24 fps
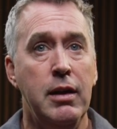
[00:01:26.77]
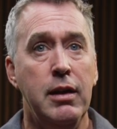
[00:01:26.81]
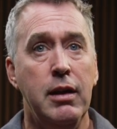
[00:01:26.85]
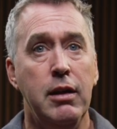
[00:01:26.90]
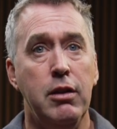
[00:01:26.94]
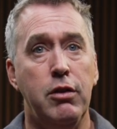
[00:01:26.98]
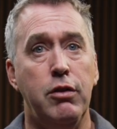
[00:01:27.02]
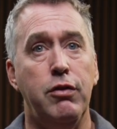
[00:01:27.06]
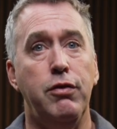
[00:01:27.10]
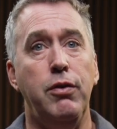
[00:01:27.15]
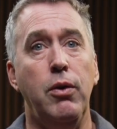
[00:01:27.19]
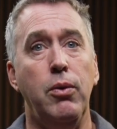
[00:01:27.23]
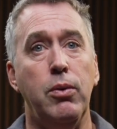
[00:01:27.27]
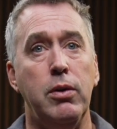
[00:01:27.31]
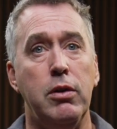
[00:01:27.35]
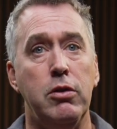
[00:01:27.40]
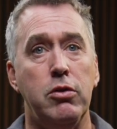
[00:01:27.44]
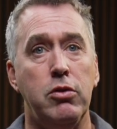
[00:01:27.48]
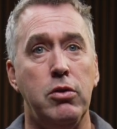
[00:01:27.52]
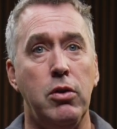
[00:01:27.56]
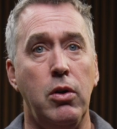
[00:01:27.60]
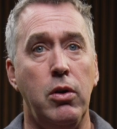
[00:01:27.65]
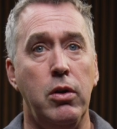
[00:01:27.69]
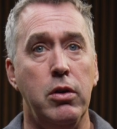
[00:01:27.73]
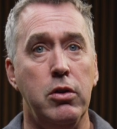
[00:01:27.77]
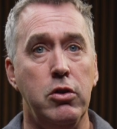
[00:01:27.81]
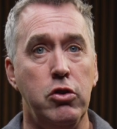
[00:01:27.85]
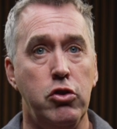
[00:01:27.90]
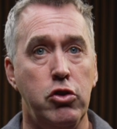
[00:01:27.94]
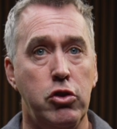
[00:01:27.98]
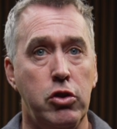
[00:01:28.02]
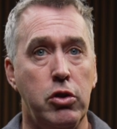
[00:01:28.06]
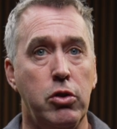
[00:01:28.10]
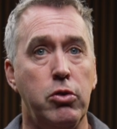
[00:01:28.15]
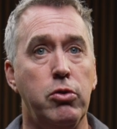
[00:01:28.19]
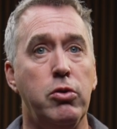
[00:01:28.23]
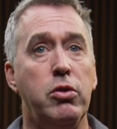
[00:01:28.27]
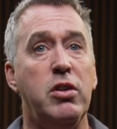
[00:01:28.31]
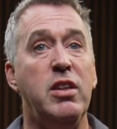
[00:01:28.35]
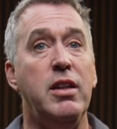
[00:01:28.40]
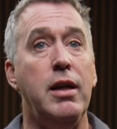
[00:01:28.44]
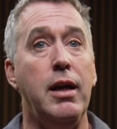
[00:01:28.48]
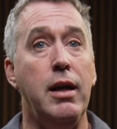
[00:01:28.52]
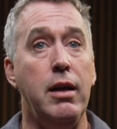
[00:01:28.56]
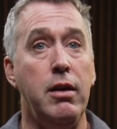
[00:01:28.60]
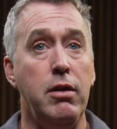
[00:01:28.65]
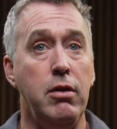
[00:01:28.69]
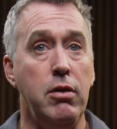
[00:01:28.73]
is focused on
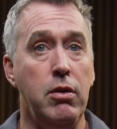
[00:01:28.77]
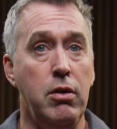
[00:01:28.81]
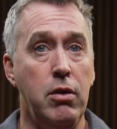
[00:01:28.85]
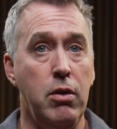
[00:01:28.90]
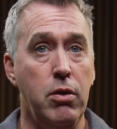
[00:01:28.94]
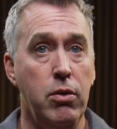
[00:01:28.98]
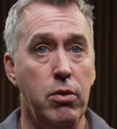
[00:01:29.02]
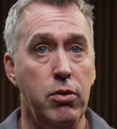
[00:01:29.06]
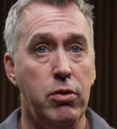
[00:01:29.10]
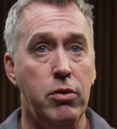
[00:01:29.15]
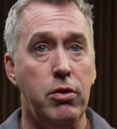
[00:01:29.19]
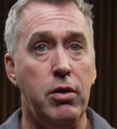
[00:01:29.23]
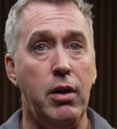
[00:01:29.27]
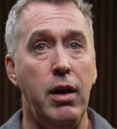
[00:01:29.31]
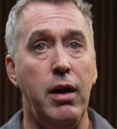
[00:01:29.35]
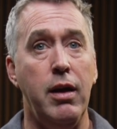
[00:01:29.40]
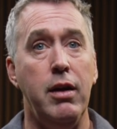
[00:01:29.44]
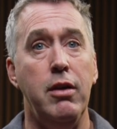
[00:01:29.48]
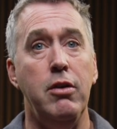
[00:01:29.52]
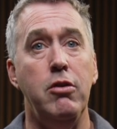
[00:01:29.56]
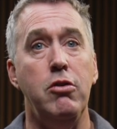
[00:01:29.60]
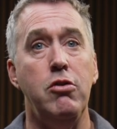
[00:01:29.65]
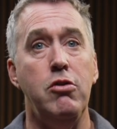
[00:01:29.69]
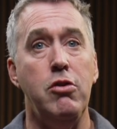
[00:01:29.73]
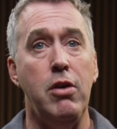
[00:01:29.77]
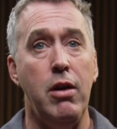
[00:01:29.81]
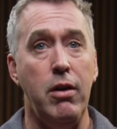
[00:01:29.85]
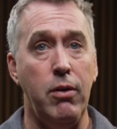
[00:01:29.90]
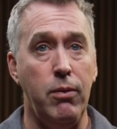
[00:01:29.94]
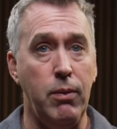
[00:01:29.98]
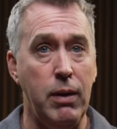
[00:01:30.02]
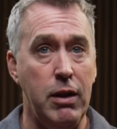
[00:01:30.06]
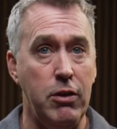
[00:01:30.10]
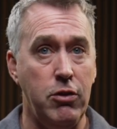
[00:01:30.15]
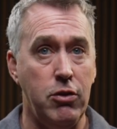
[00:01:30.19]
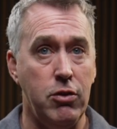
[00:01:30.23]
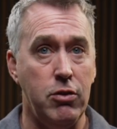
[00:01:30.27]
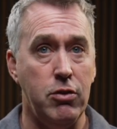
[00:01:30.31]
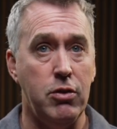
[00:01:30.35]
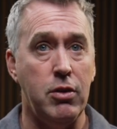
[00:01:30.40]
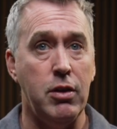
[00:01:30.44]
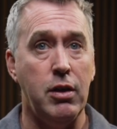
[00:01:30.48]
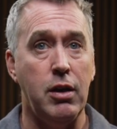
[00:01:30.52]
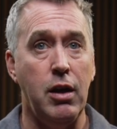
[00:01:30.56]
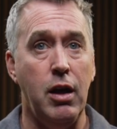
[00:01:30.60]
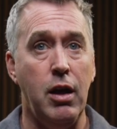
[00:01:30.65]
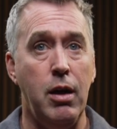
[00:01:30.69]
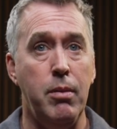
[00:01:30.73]
children and youth and generations
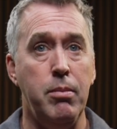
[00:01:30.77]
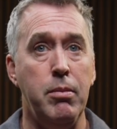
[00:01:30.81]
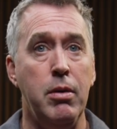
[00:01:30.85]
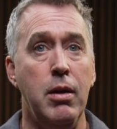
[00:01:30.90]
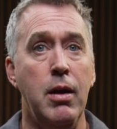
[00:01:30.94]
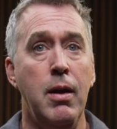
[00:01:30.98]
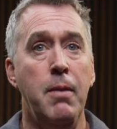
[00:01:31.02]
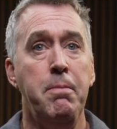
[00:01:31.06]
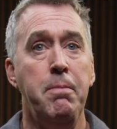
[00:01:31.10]
to come